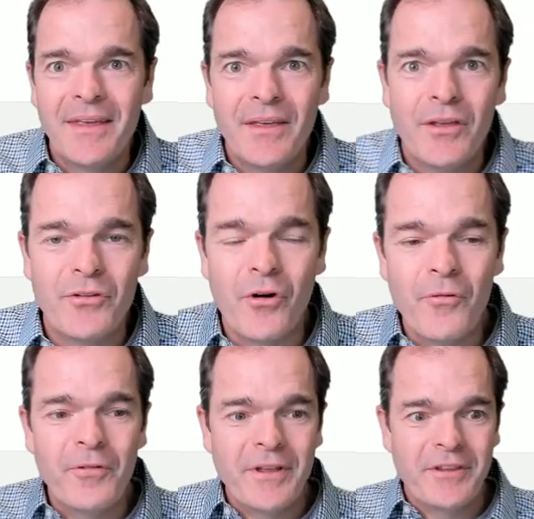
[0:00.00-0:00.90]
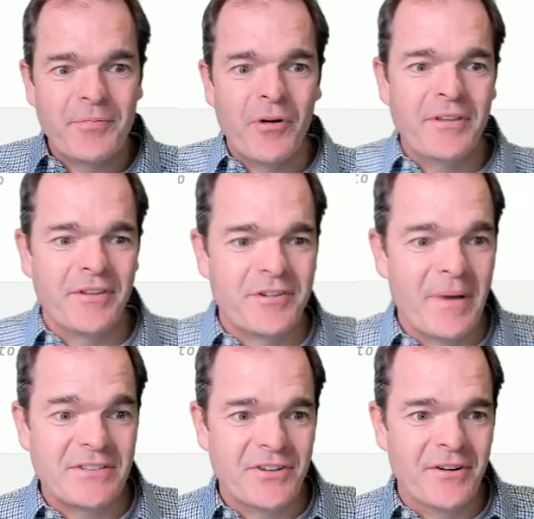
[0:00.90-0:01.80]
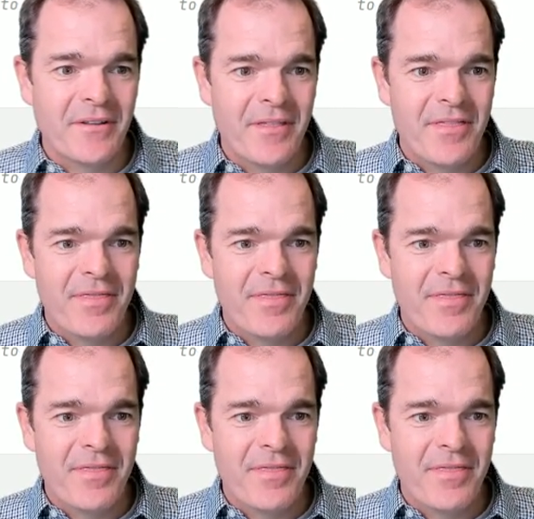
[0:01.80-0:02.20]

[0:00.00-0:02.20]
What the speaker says: So hopefully at this point in the semester,